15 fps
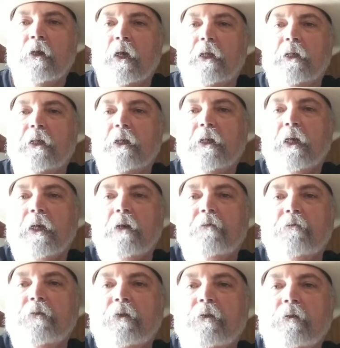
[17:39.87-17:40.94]
I did
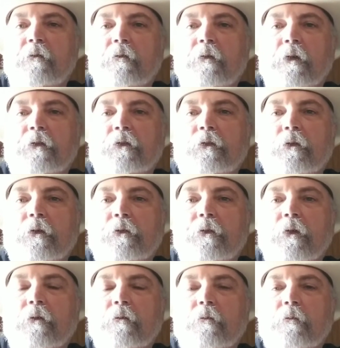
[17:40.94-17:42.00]
have a sore
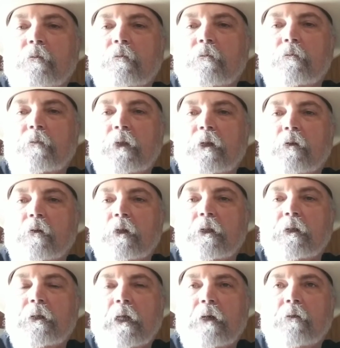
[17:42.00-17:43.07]
throat you know,
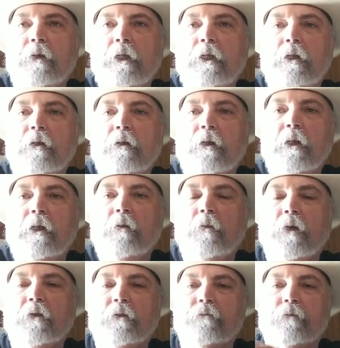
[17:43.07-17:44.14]
clear down here, and it
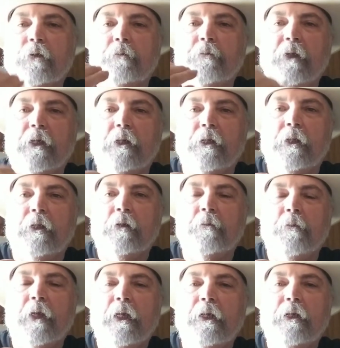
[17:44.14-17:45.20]
wasn't from being
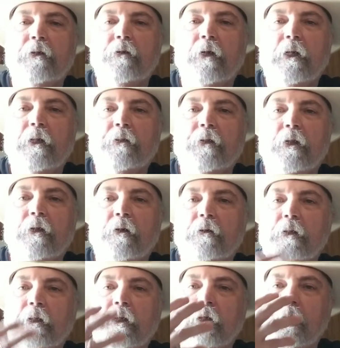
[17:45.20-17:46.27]
intubated or anything. All
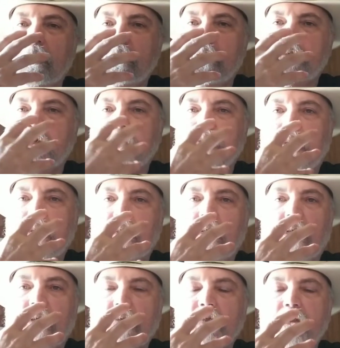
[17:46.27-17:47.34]
they they just had an
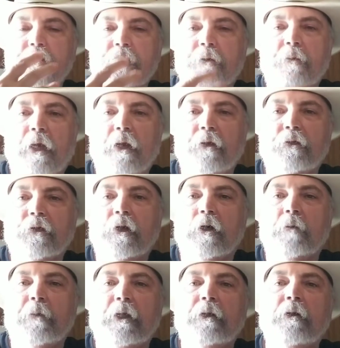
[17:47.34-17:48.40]
oxygen mask
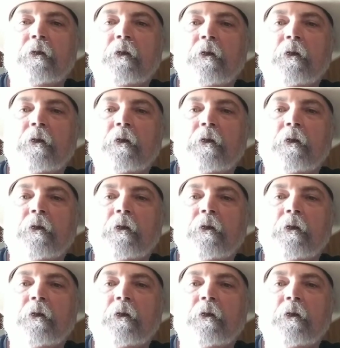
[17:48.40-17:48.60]
on me.